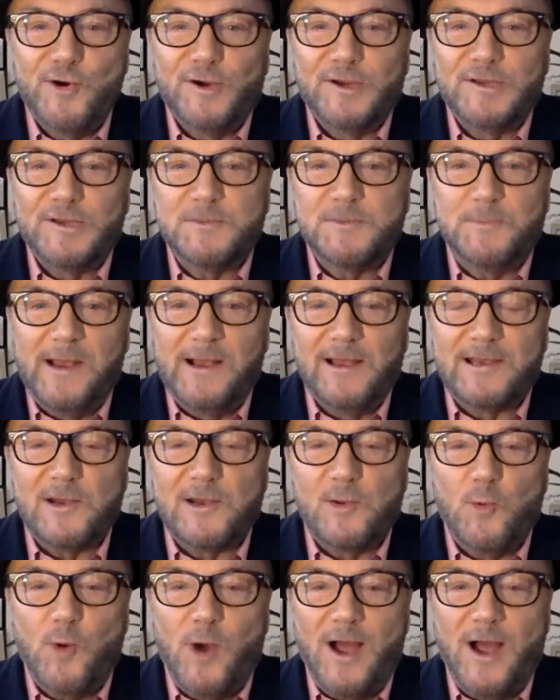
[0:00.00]
It's been a little
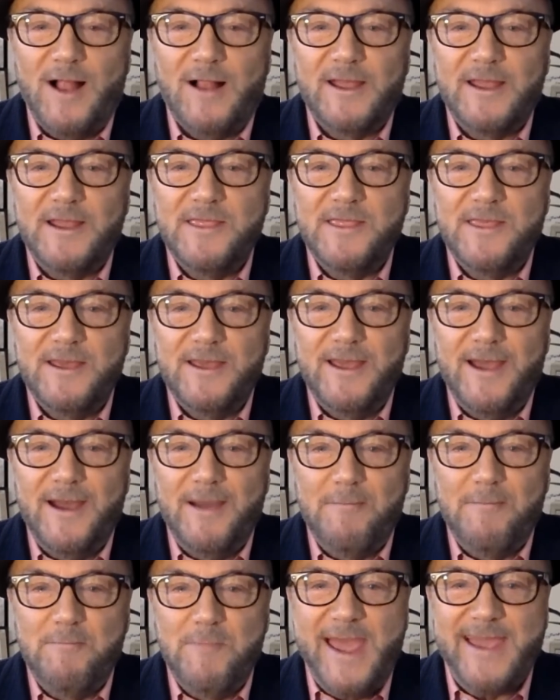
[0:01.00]
while in the
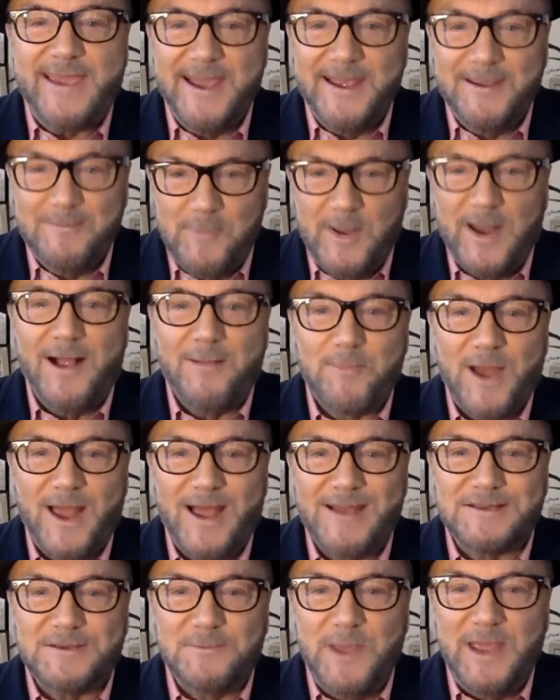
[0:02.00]
making, but I'm
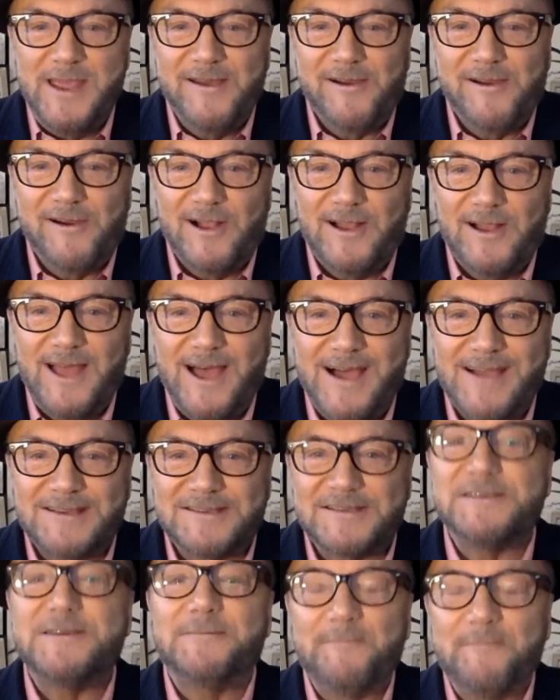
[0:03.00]
glad to be here at
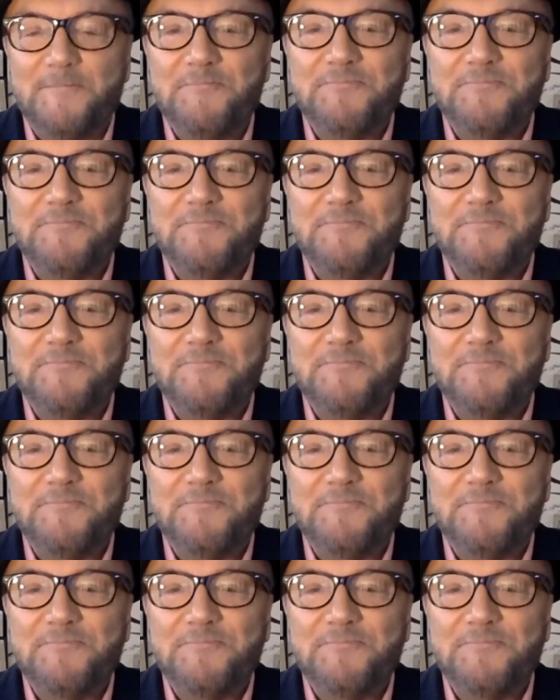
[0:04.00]
last.